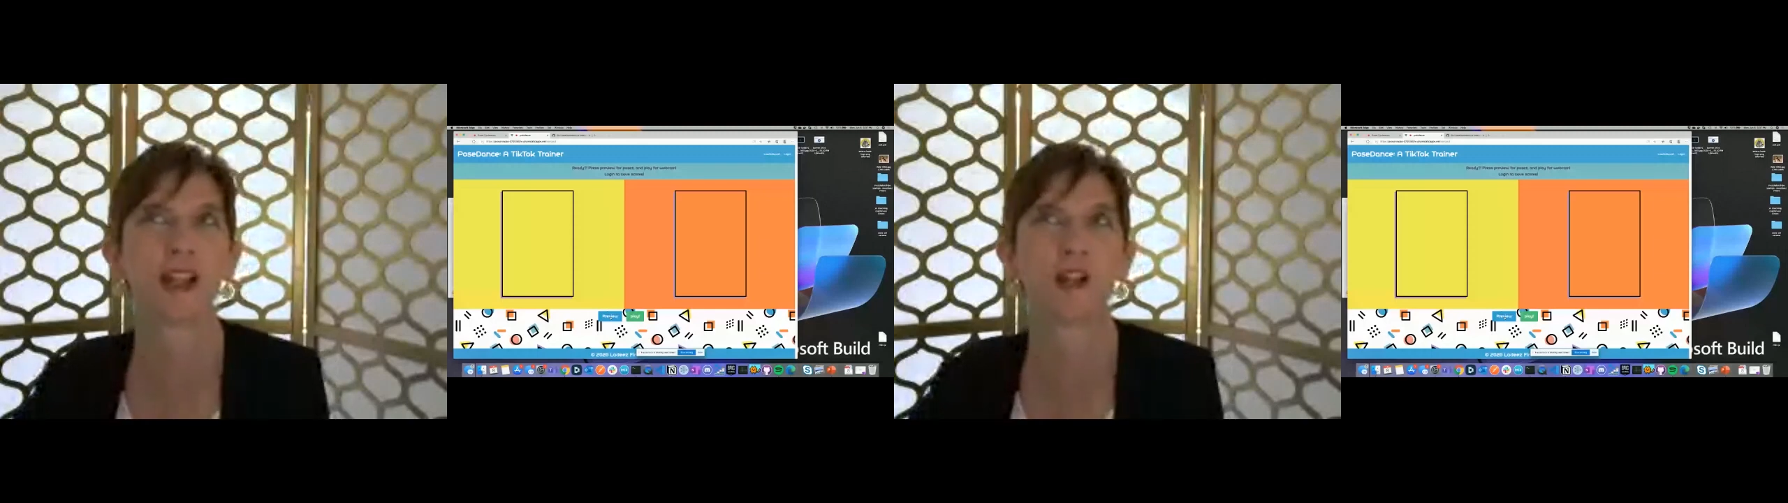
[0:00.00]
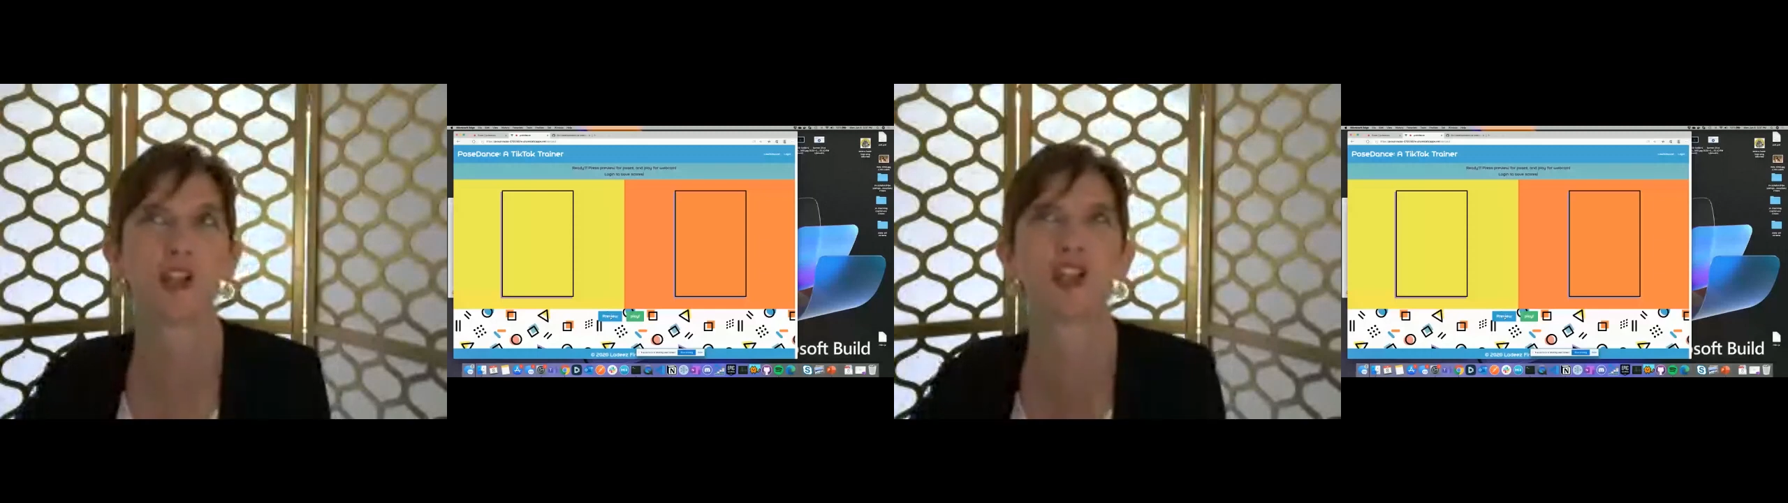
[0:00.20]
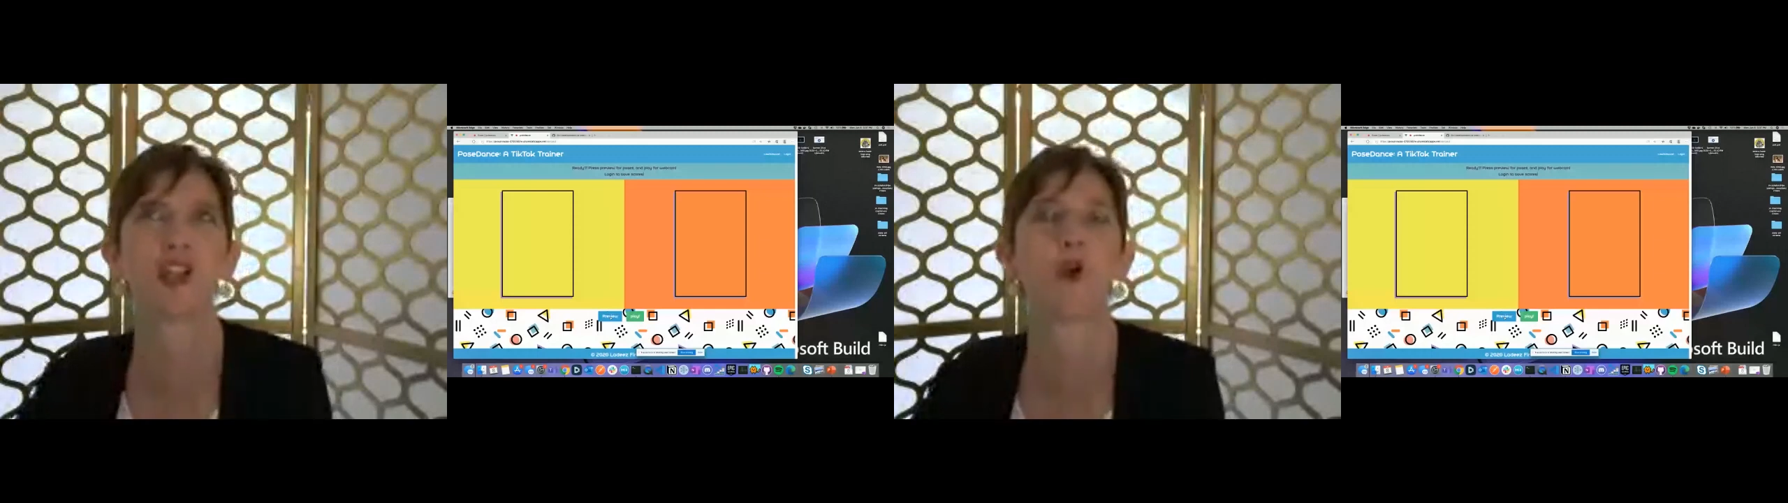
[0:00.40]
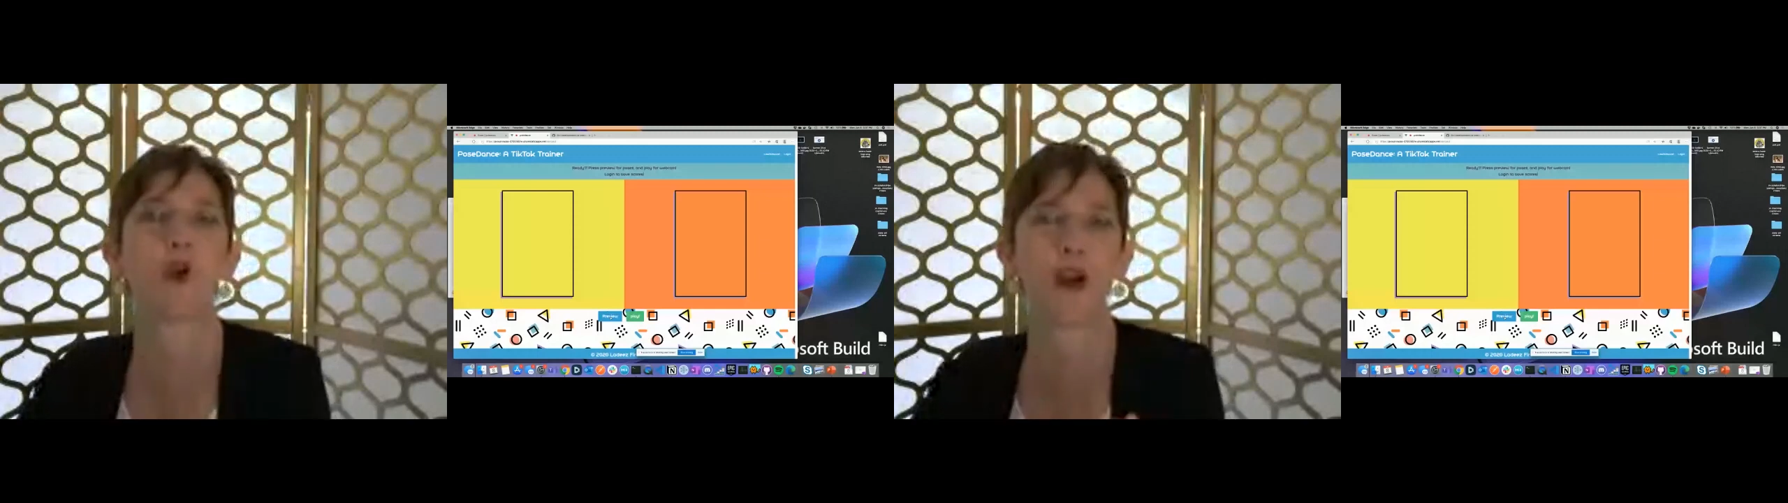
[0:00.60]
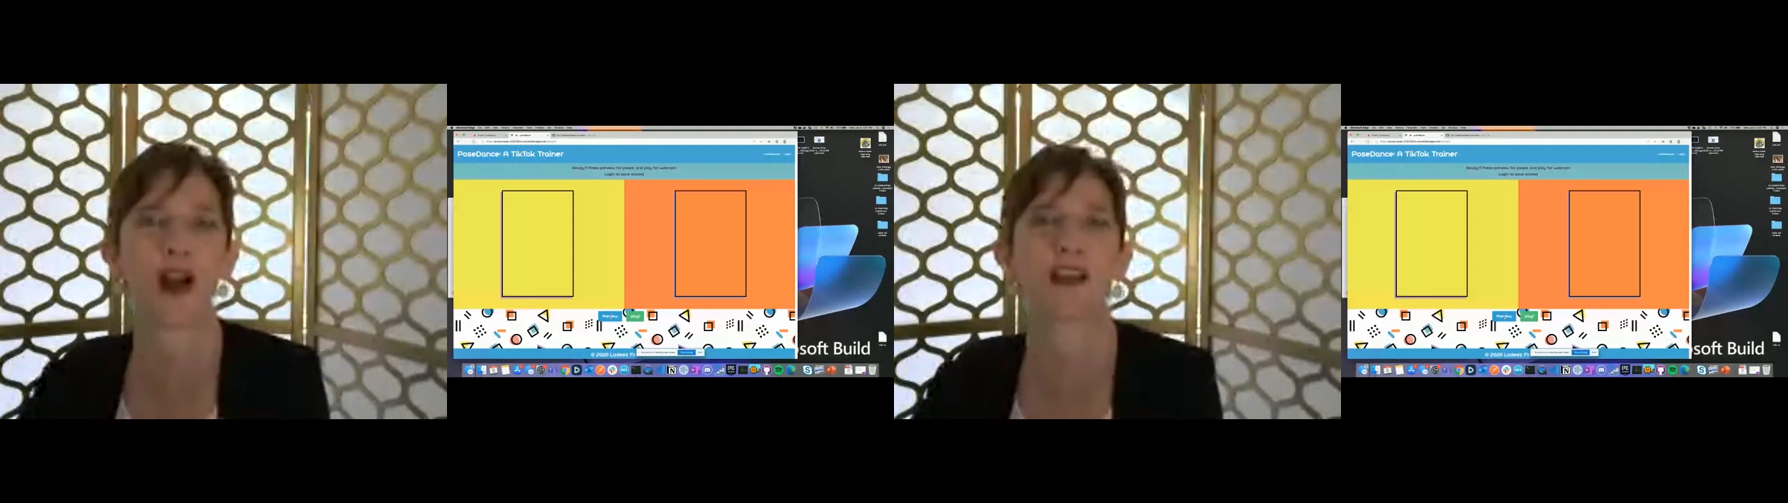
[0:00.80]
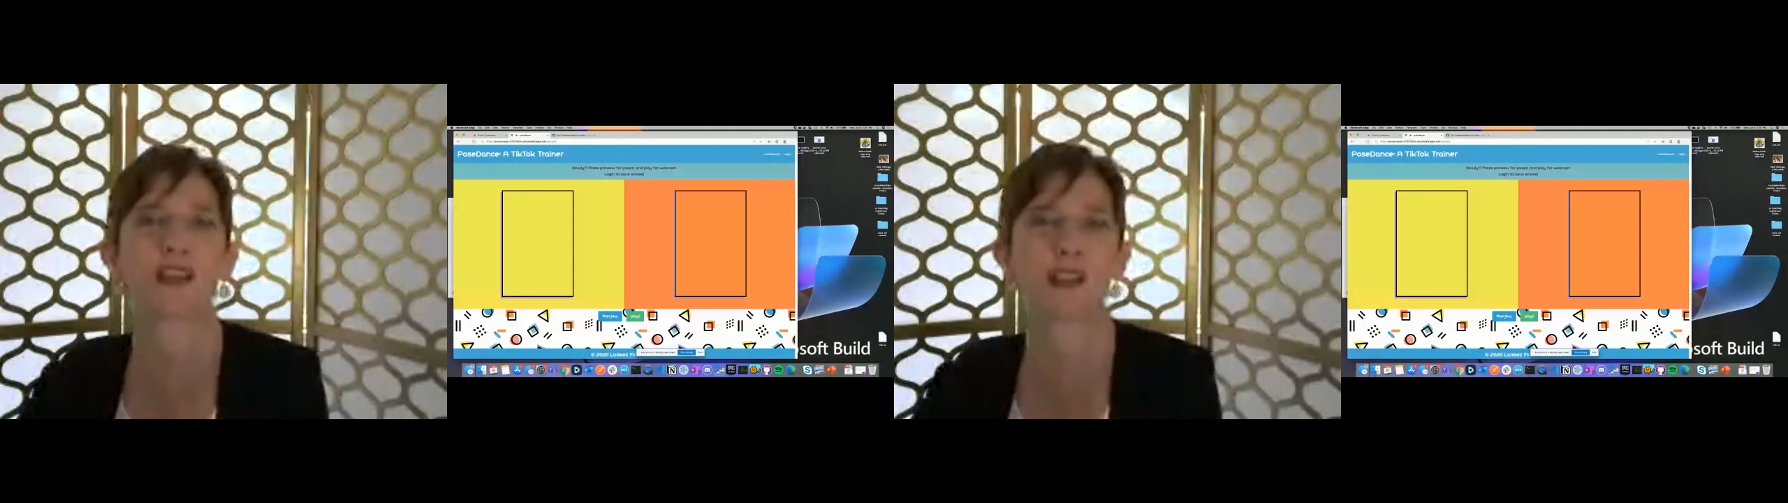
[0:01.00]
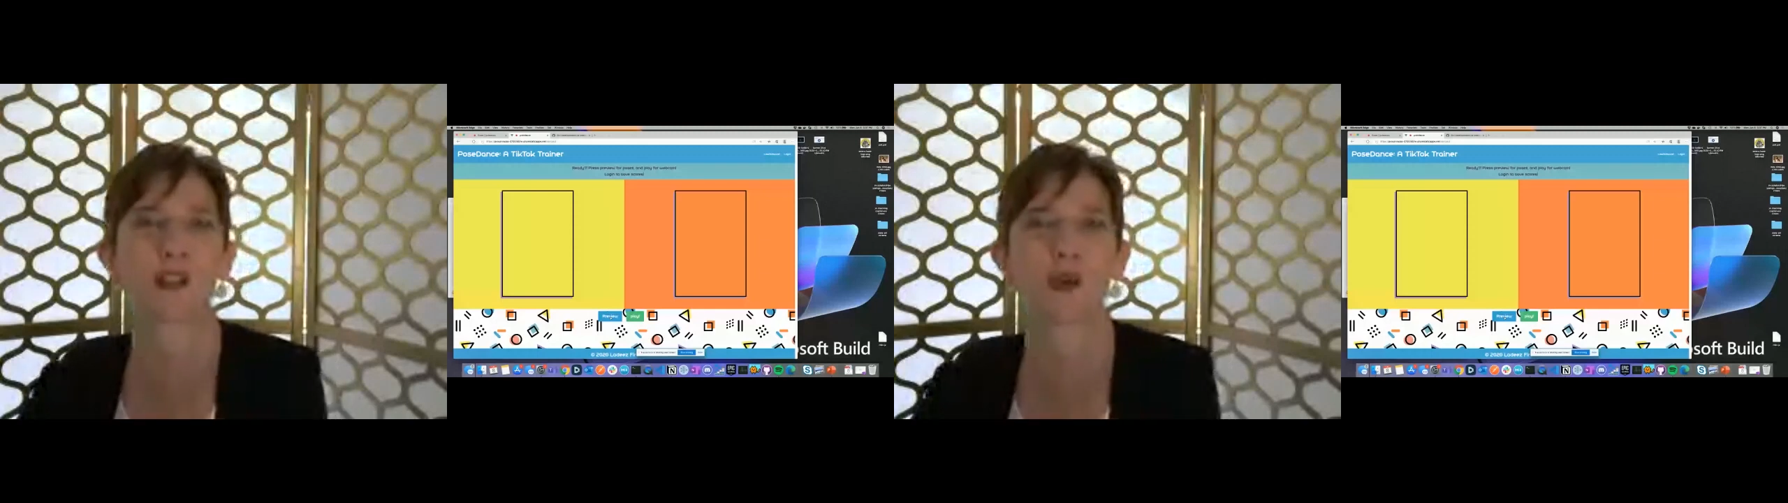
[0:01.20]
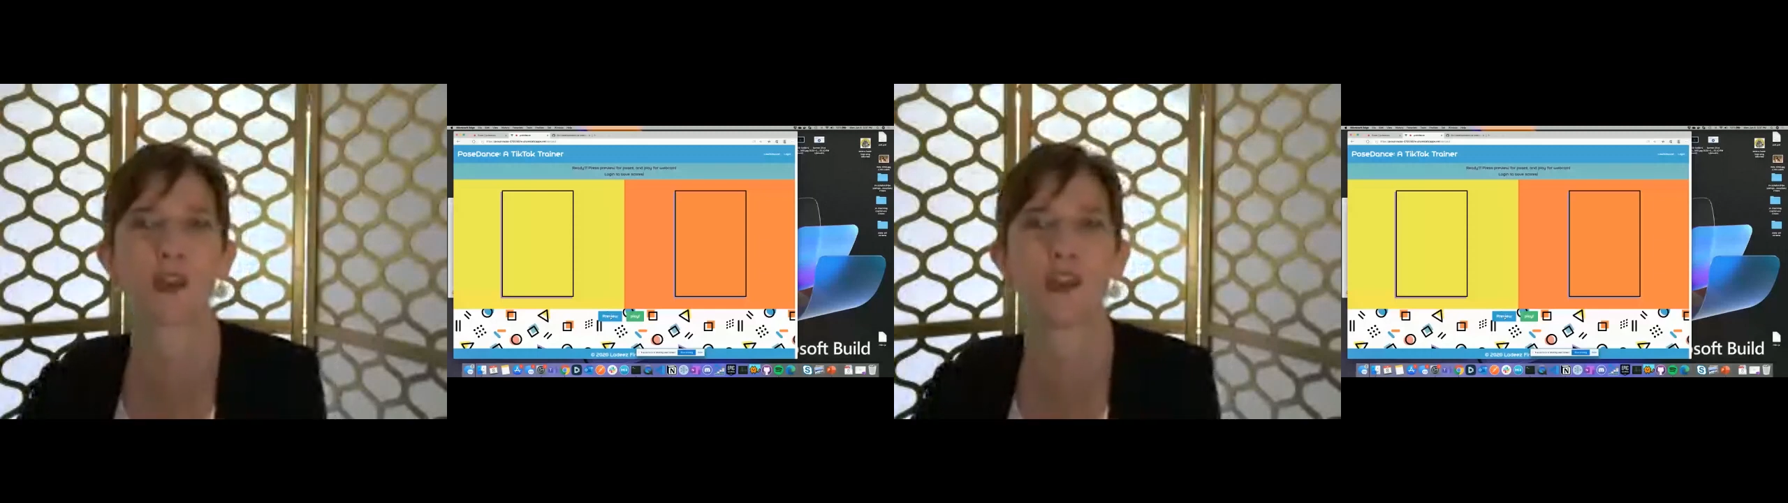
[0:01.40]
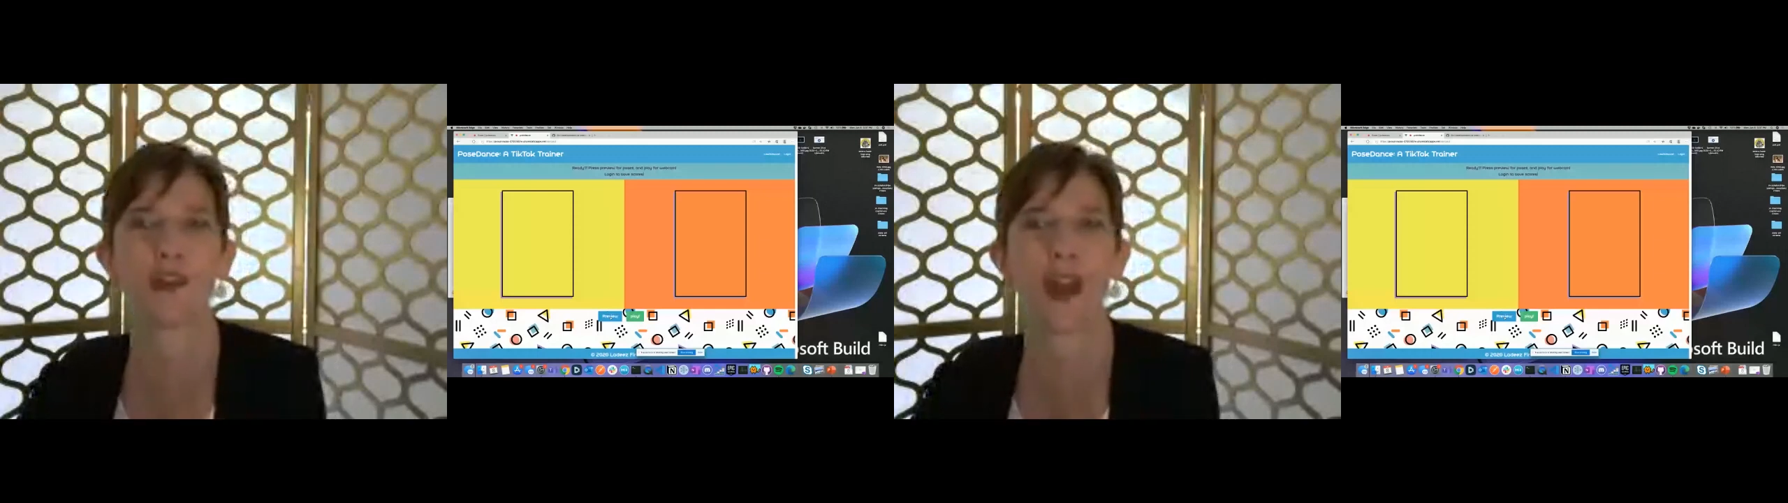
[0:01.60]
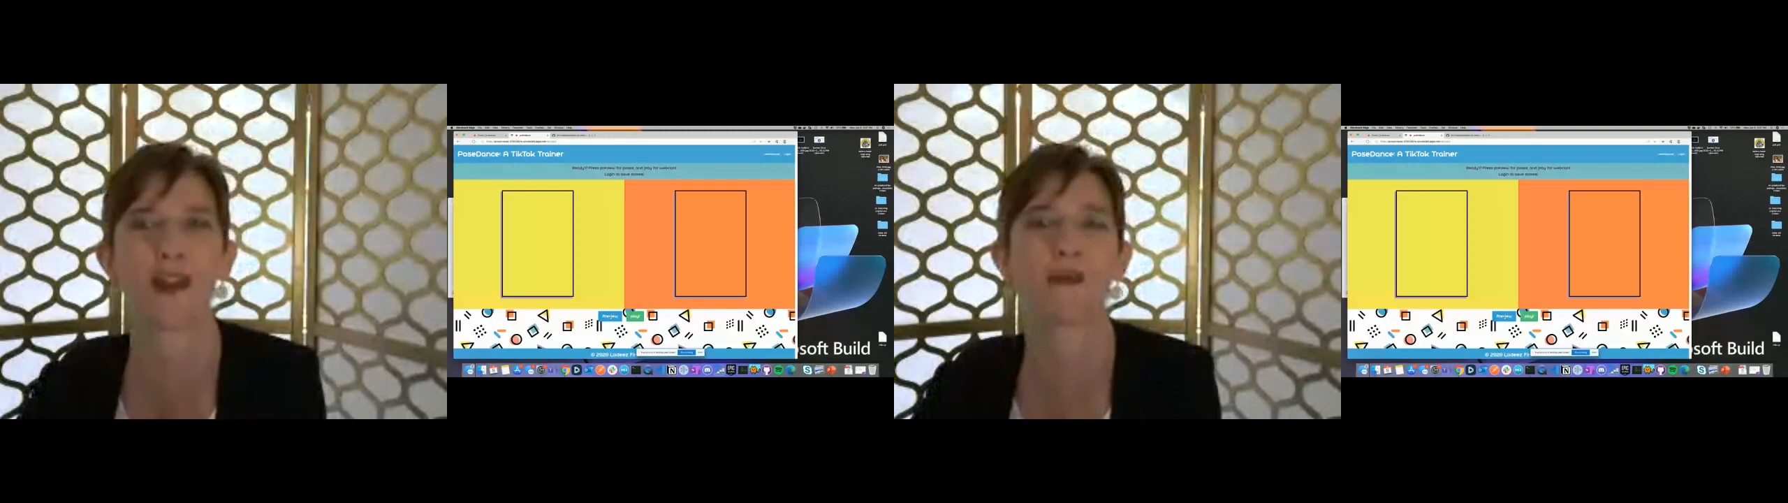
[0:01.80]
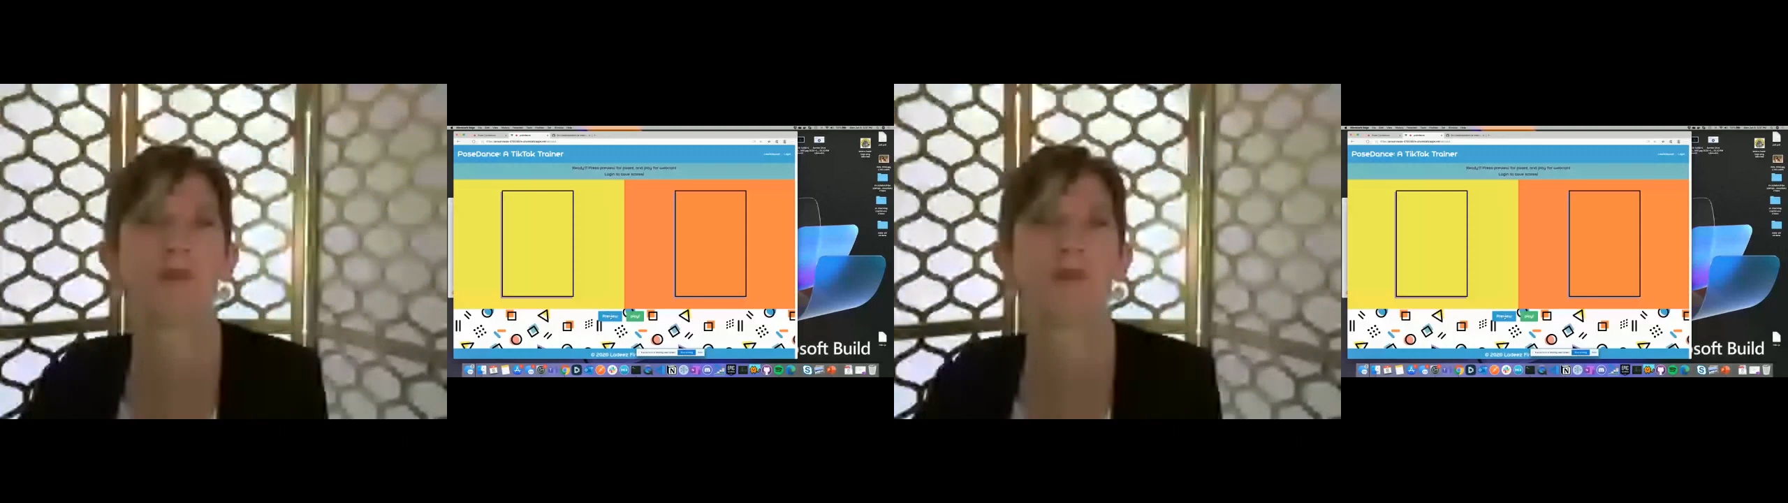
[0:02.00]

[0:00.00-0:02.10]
it will just show your highest score that you get.